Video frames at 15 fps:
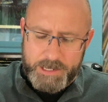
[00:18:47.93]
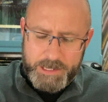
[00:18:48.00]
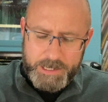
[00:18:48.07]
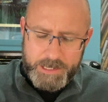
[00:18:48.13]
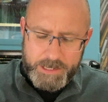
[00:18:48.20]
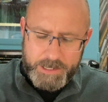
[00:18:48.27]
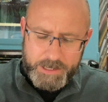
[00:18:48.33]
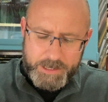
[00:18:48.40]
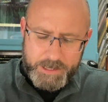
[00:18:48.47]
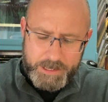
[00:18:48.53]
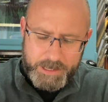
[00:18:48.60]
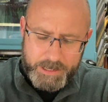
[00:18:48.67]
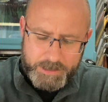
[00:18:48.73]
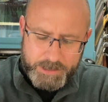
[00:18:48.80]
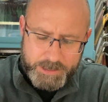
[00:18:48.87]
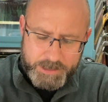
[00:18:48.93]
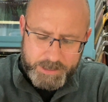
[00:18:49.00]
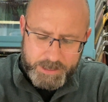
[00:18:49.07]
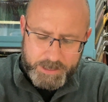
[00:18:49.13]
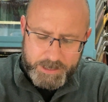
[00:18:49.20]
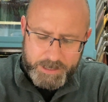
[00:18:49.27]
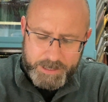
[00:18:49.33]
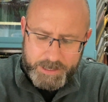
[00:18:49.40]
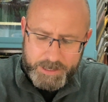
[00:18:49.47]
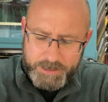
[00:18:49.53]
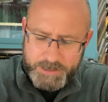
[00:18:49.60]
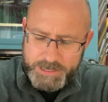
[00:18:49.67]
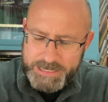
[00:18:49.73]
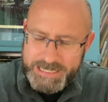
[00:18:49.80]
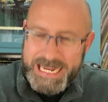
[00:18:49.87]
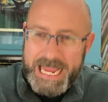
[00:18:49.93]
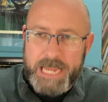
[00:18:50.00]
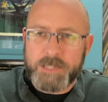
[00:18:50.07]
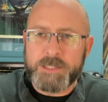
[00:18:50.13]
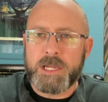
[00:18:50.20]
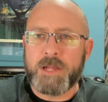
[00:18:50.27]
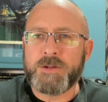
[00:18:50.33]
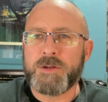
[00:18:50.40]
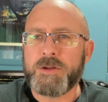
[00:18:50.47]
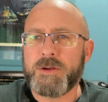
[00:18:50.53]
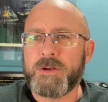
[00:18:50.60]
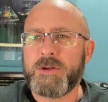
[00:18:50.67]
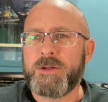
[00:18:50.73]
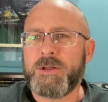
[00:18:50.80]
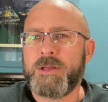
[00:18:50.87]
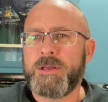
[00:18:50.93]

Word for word: It it's, uh, stays under.